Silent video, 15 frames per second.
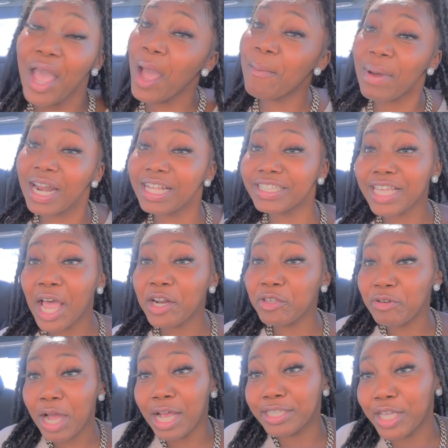and by that time
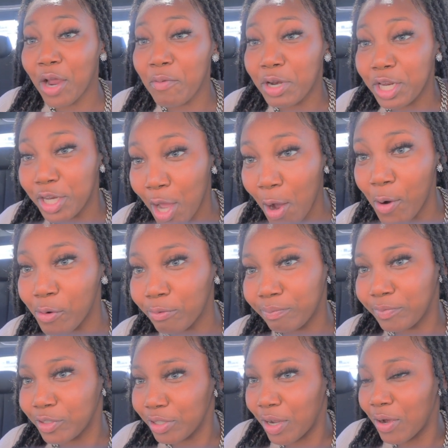you guys already know
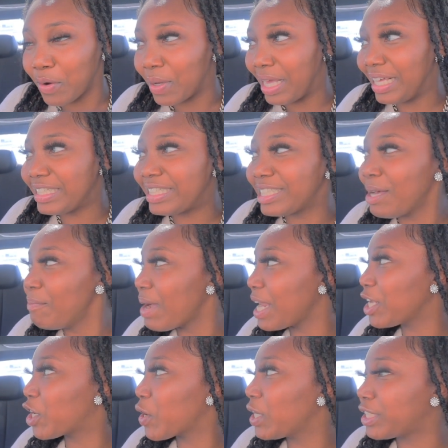you know it's
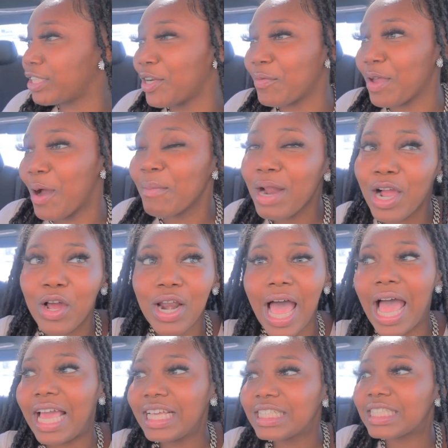somebody crushing on me i'm not gonna
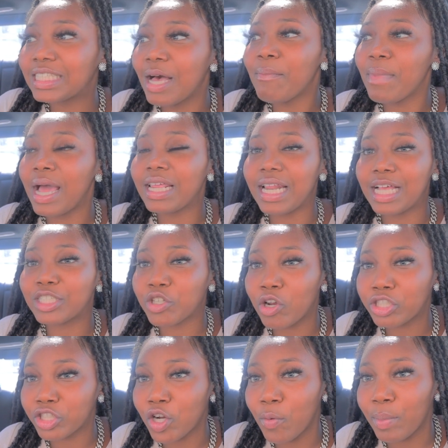lie it's somebody that's
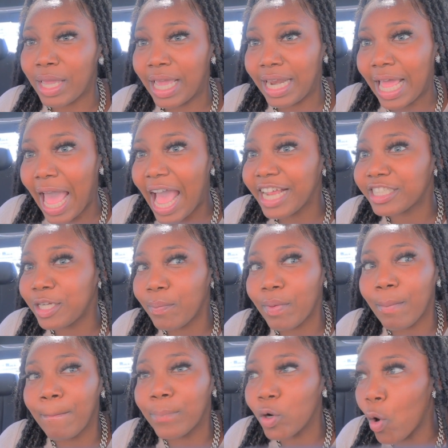crushing on me and they actually
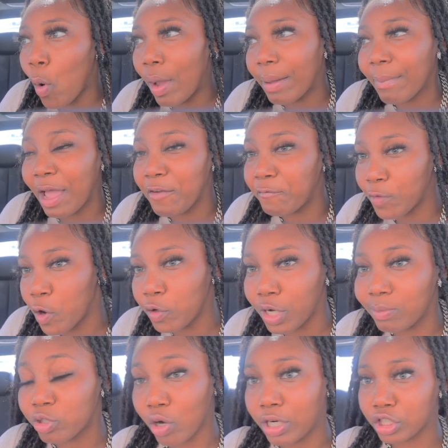been blowing my phone
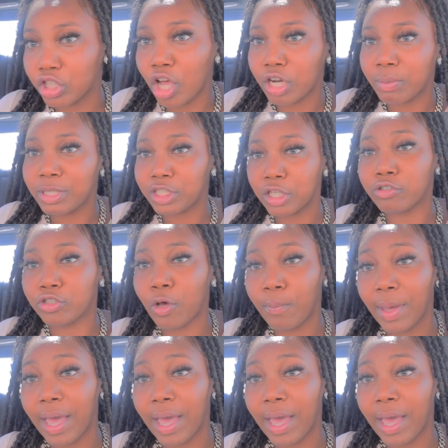up trying to talk to me so so